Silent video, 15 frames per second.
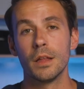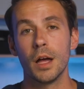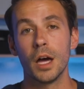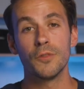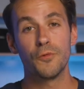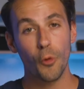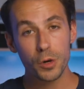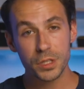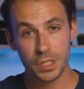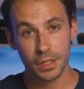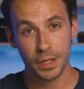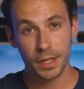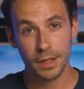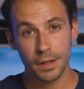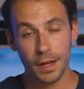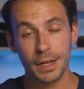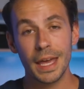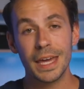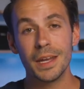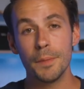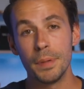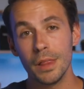Unfortunately, an
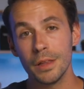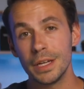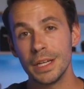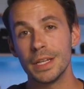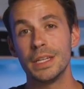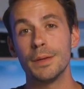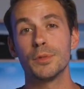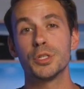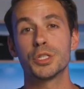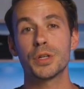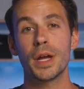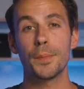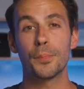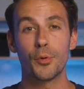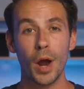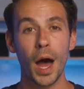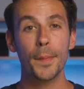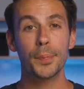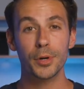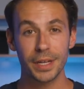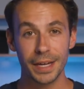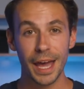inability to demonstrate
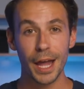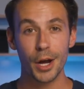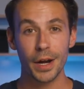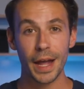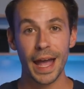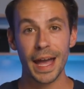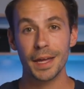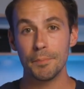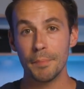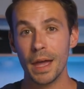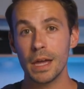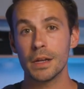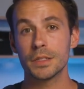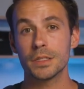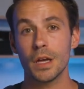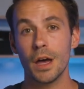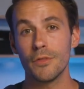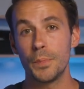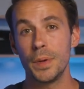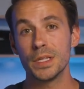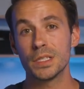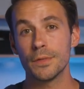proper care and maintenance of a
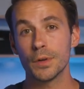piece of